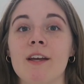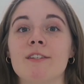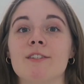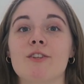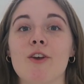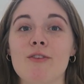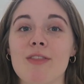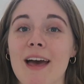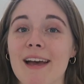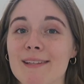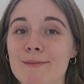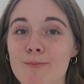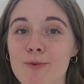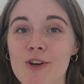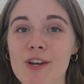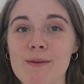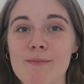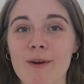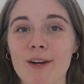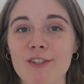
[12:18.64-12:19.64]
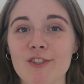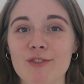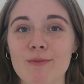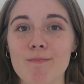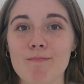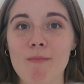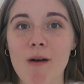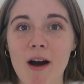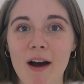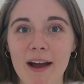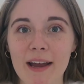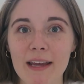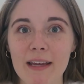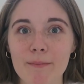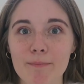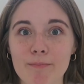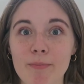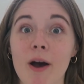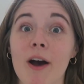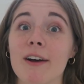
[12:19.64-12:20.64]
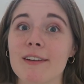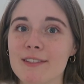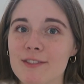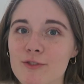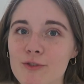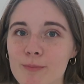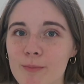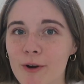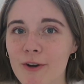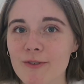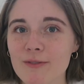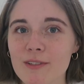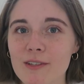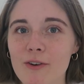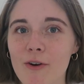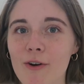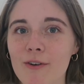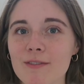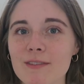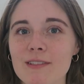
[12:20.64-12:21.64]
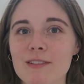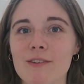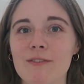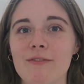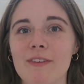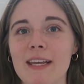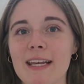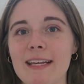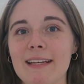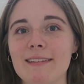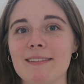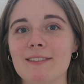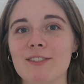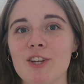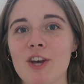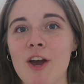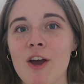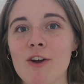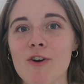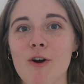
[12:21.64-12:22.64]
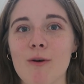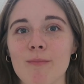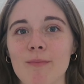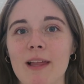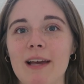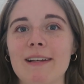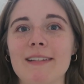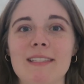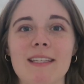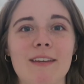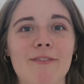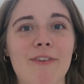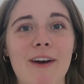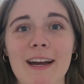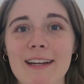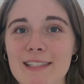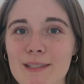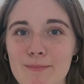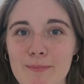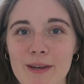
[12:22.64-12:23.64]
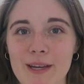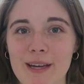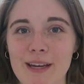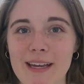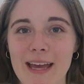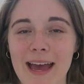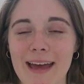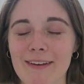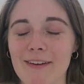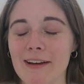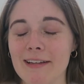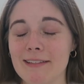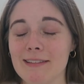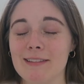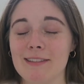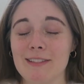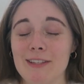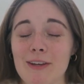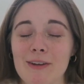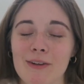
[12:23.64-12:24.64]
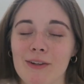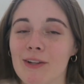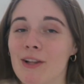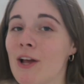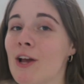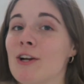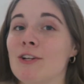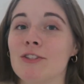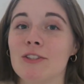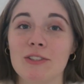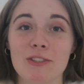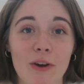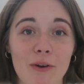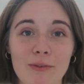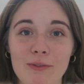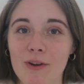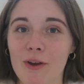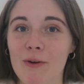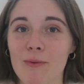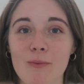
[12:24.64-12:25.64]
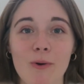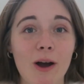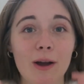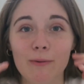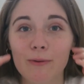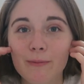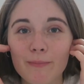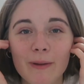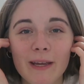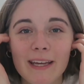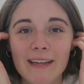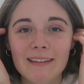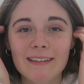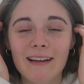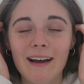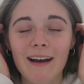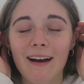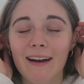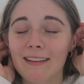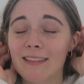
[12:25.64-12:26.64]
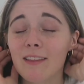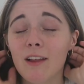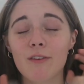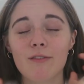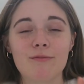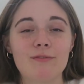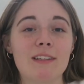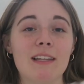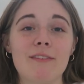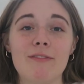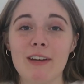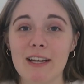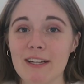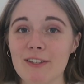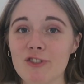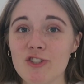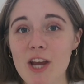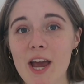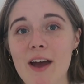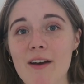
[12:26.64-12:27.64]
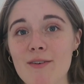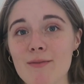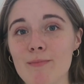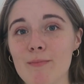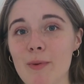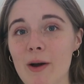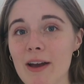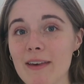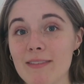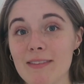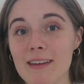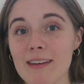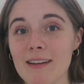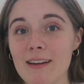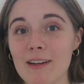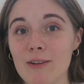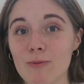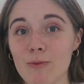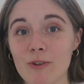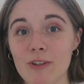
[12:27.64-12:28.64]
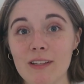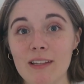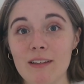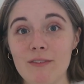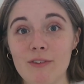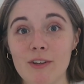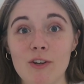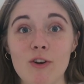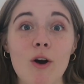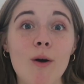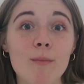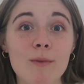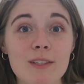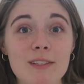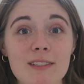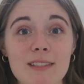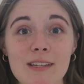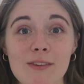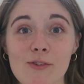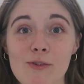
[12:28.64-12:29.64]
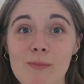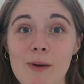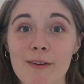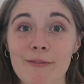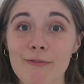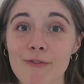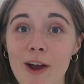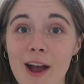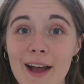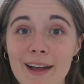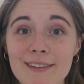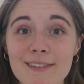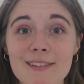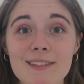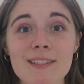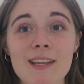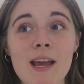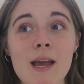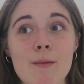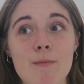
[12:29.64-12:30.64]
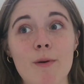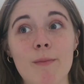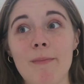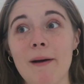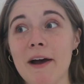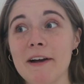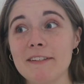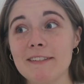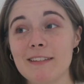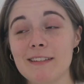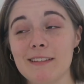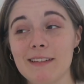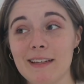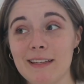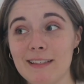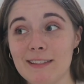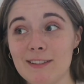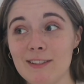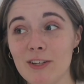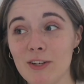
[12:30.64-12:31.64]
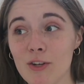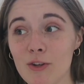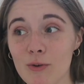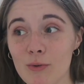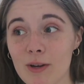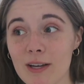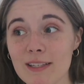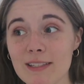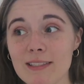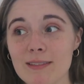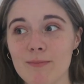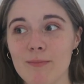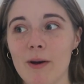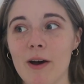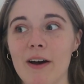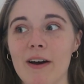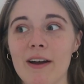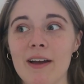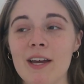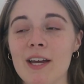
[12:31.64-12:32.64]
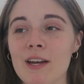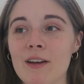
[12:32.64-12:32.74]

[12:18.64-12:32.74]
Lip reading: So that's pretty much my personal pros and cons of each complex. If I had to pick again, I still don't know what I would pick. I love living at Chatham, but I think I'd want to live in Commons near all my friends. But Patterson is the newest, but